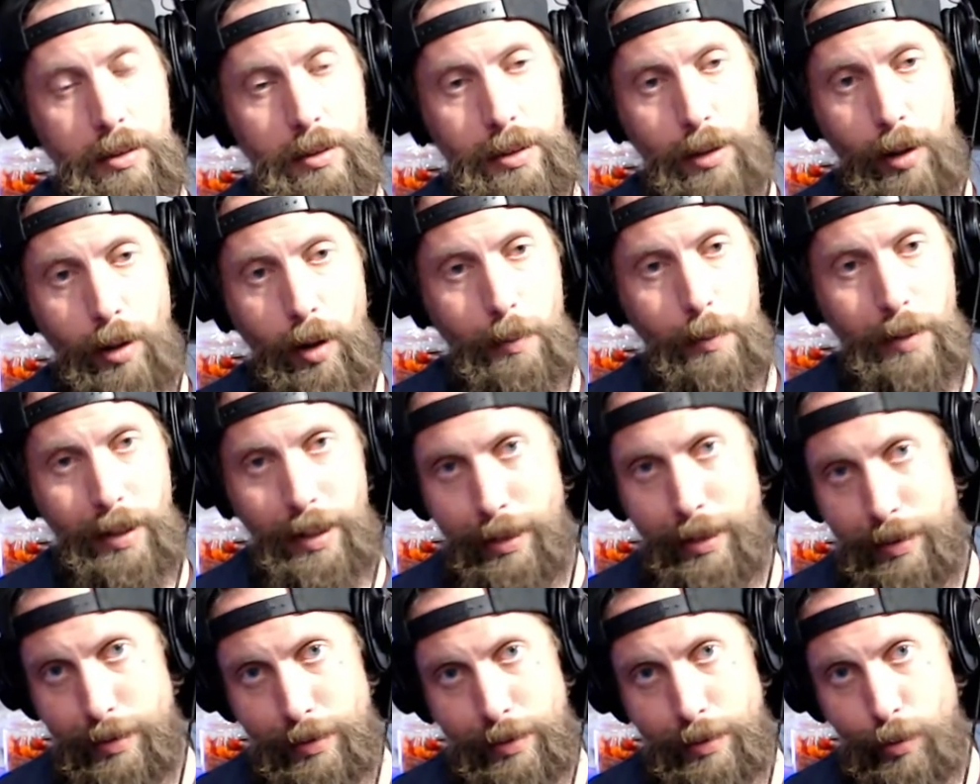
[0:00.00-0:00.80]
So, I mean,
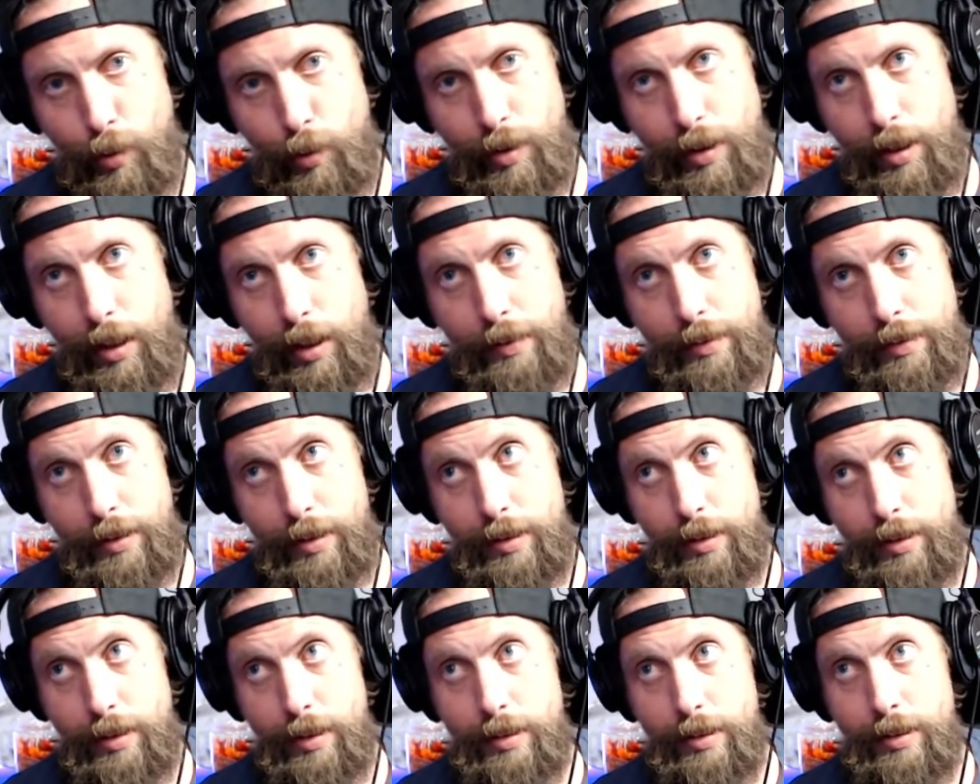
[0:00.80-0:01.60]
it's doing nothing
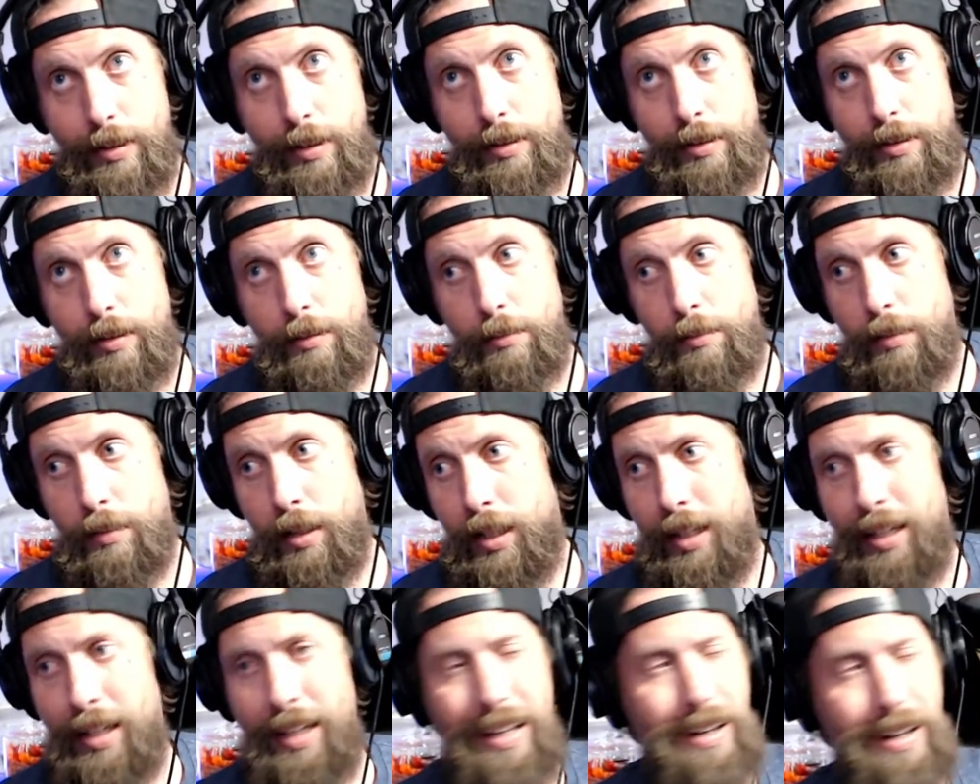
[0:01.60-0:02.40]
to the system.
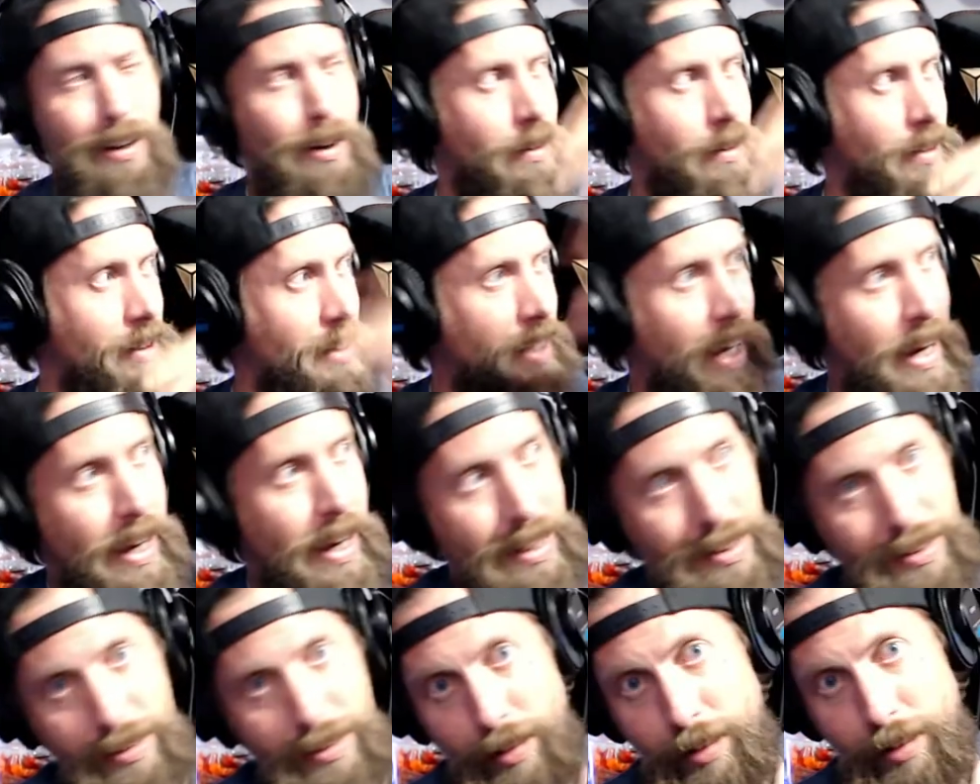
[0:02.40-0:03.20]
And all the
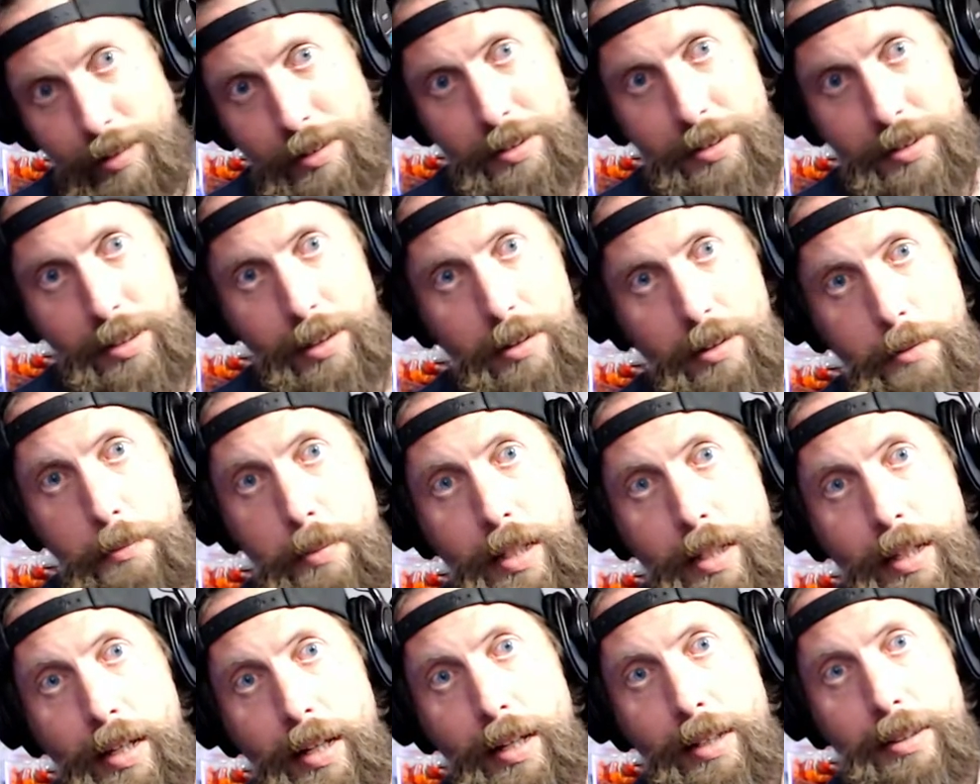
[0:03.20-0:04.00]
lights and all this other
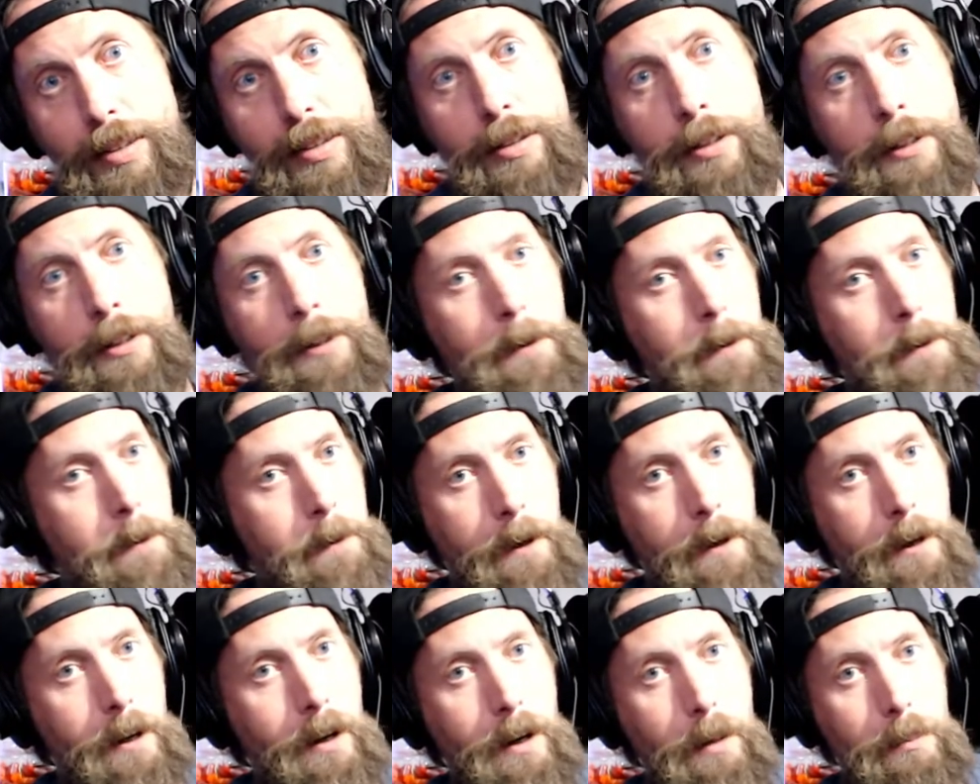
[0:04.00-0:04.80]
BS
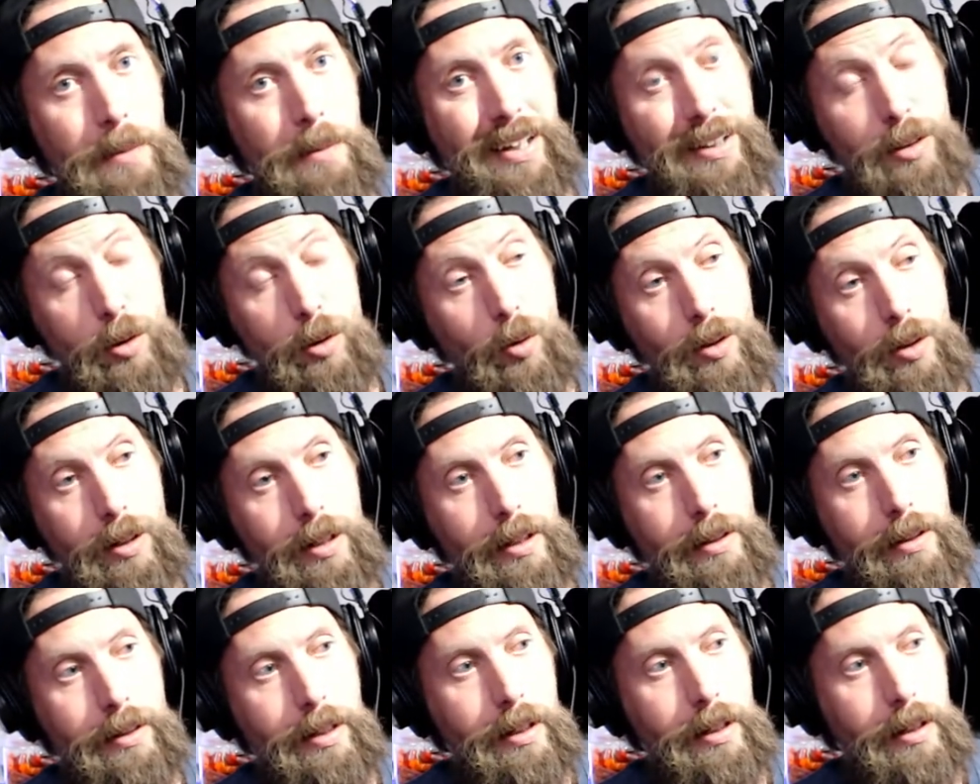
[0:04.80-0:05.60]
um, ain't doing
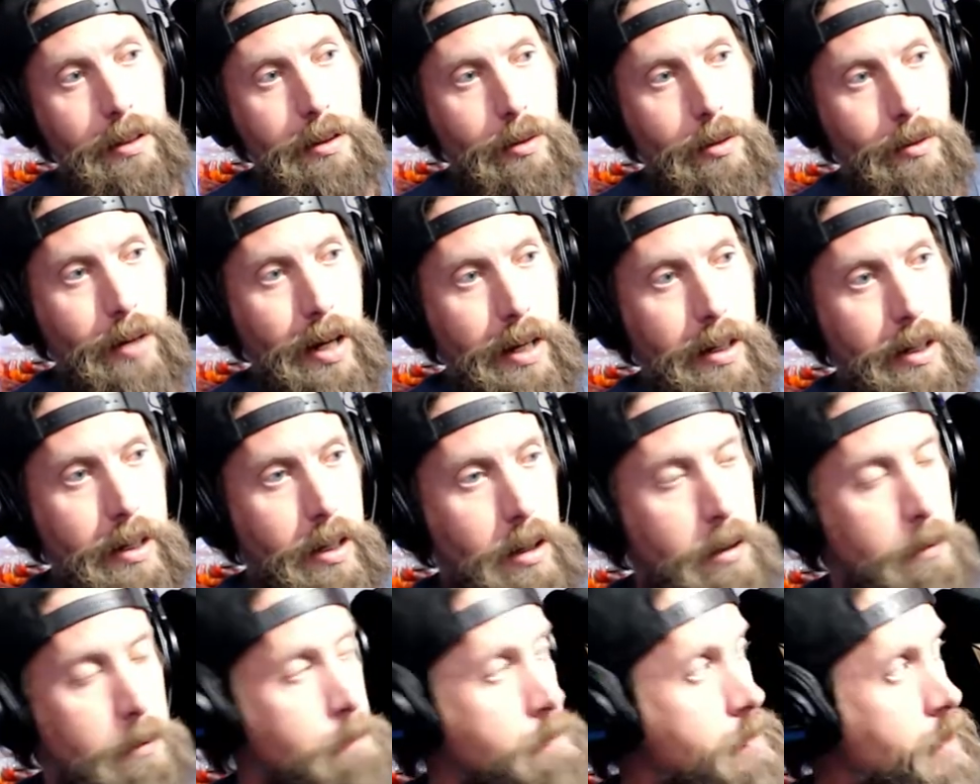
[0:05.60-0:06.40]
anything either right
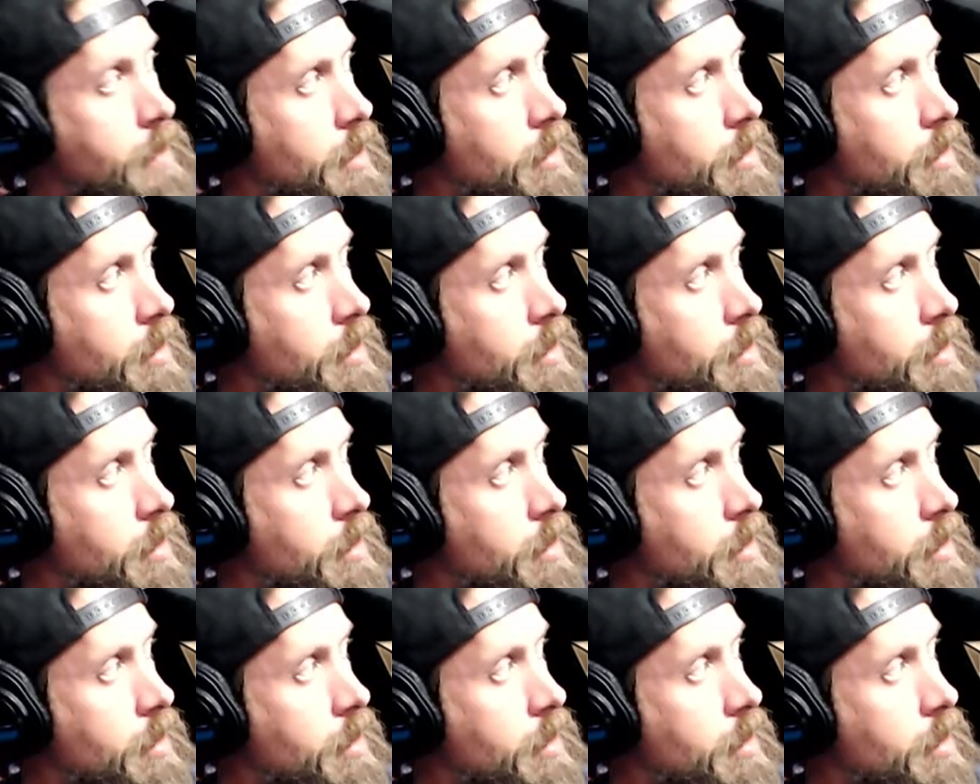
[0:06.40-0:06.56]
now.